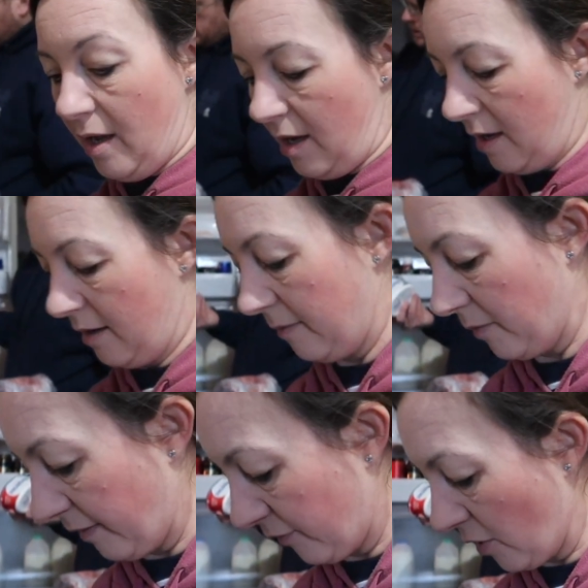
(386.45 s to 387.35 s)

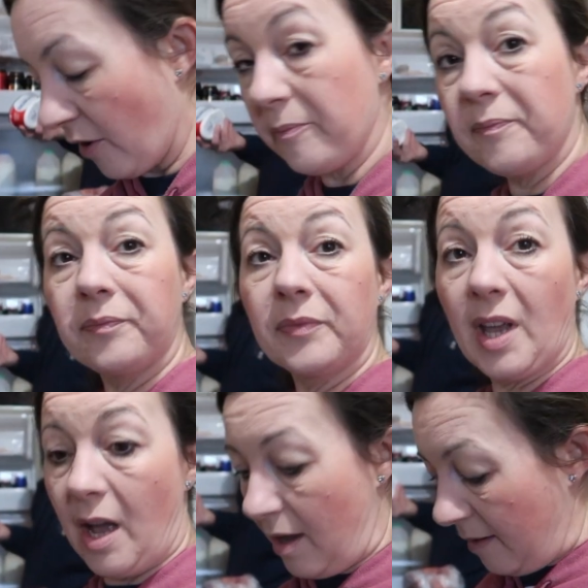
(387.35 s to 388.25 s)
Um, we've got
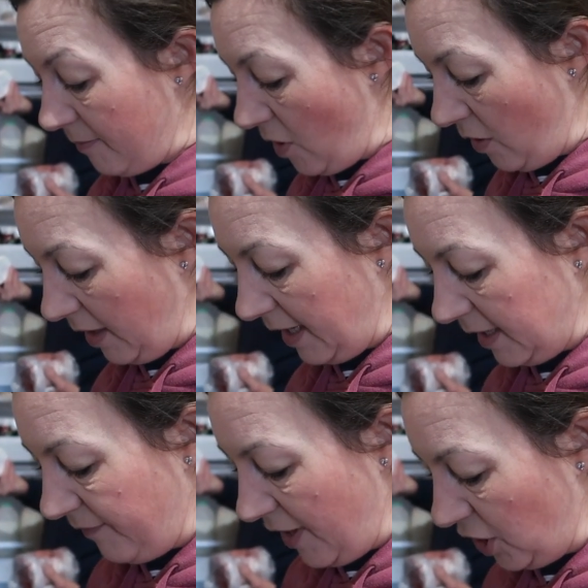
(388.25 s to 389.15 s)
um,
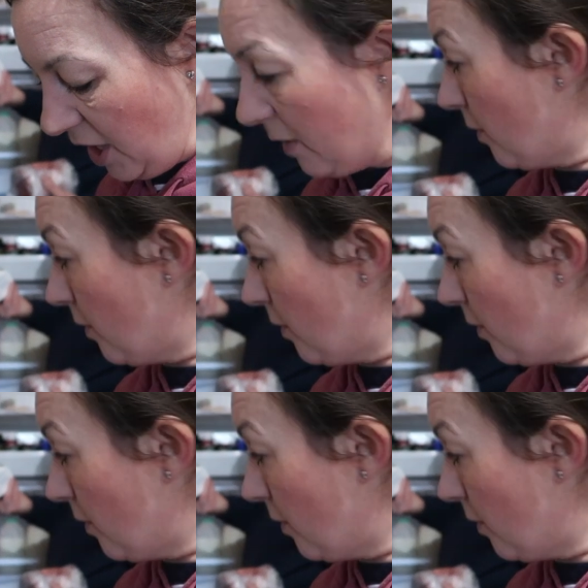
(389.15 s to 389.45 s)
Holly's veggie